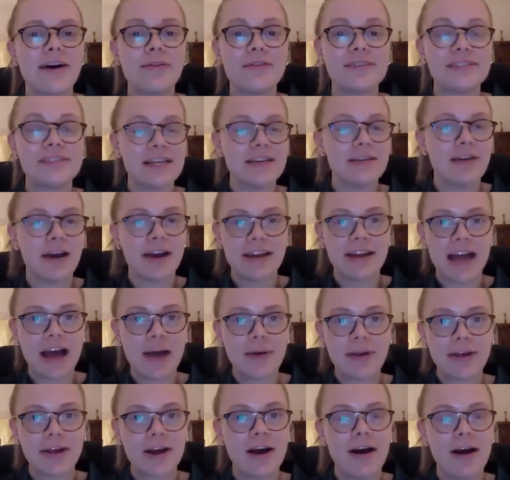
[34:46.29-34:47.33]
Obviously right now
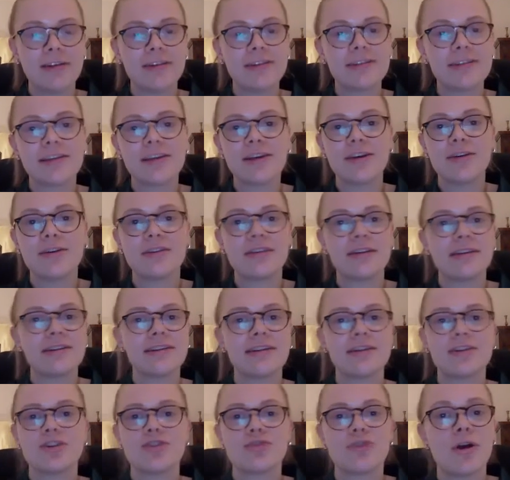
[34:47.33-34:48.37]
we can't, so things
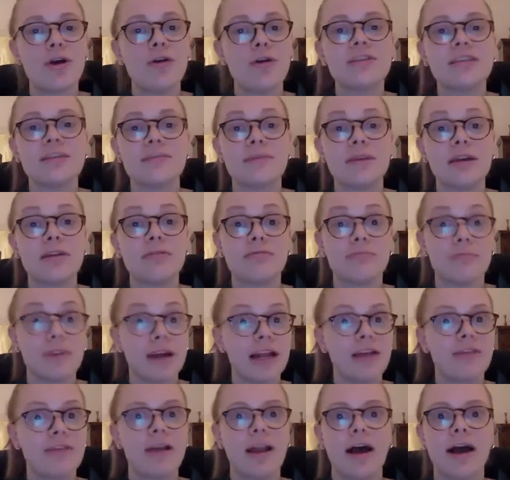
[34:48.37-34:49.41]
like drones are being
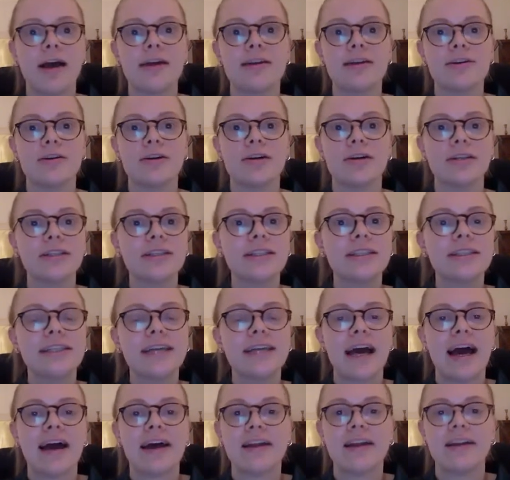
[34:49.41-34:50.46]
really relied on,
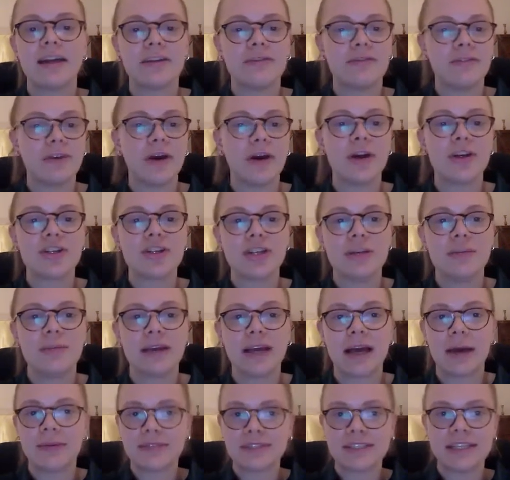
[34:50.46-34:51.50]
and like virtually being
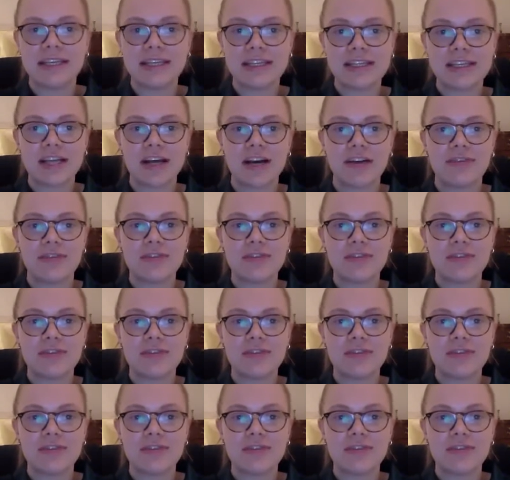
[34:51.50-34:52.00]
able to see stuff.